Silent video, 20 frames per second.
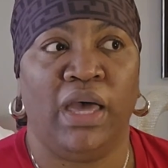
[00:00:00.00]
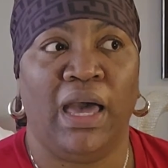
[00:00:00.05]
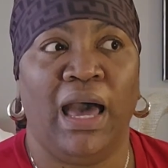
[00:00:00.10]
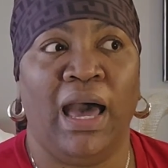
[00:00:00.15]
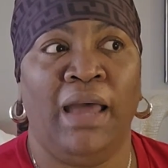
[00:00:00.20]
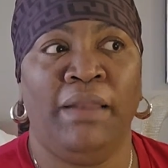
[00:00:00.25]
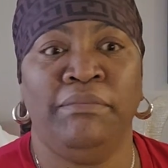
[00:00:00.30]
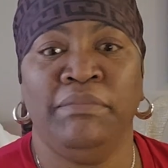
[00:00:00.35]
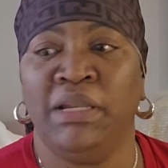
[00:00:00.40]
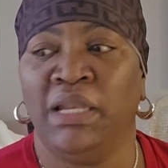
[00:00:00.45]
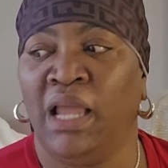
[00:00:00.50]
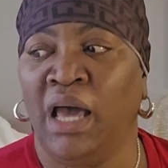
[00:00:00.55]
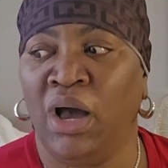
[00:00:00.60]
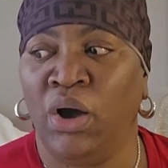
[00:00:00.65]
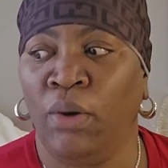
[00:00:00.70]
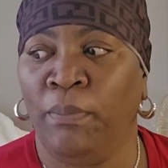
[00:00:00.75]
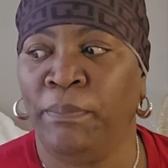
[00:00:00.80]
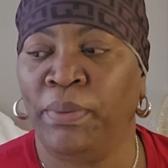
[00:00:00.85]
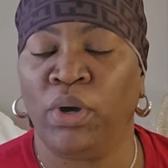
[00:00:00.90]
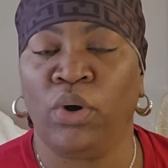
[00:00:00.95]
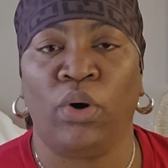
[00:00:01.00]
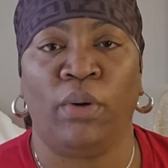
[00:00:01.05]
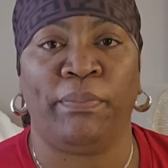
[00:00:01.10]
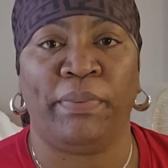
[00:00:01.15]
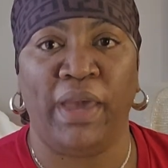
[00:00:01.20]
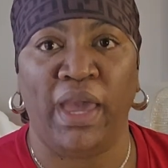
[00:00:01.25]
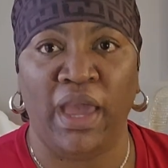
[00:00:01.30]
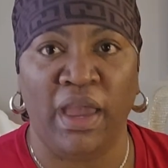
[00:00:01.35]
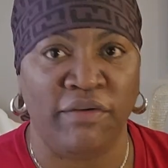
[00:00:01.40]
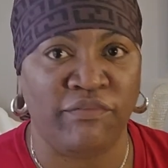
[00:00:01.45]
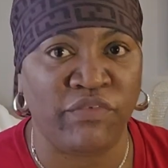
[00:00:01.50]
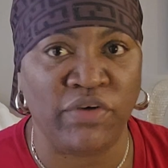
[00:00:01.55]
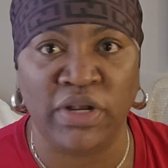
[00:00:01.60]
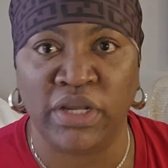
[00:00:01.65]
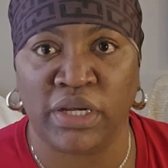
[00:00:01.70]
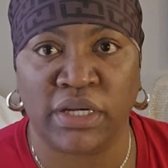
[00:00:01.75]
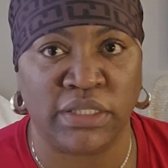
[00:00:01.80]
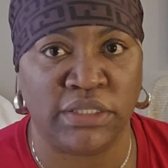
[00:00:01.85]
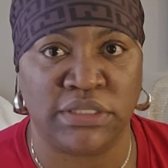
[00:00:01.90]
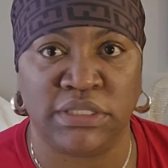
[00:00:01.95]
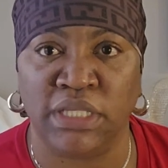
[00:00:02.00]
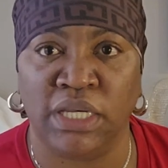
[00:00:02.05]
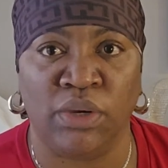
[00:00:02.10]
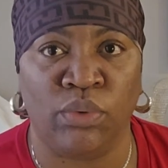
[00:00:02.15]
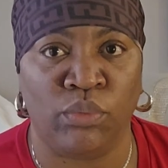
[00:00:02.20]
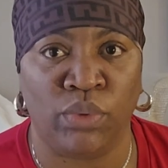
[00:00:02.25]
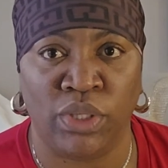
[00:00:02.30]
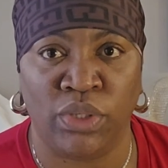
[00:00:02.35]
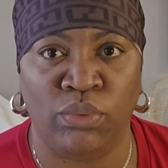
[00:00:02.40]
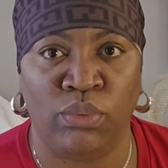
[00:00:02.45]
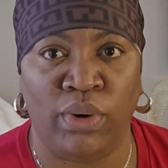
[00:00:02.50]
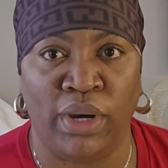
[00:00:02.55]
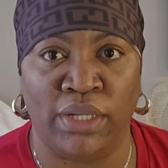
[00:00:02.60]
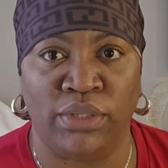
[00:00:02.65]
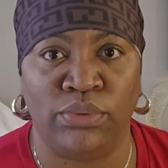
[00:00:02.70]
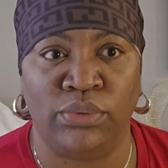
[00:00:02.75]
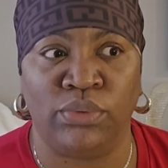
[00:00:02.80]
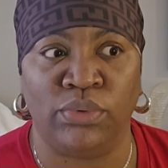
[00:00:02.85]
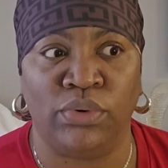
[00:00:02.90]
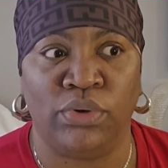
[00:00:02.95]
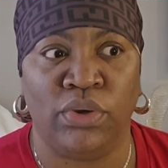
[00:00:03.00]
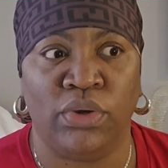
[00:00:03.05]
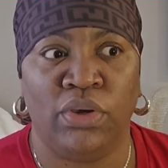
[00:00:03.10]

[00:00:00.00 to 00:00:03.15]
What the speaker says: And me now go pick up every little thing where you are do.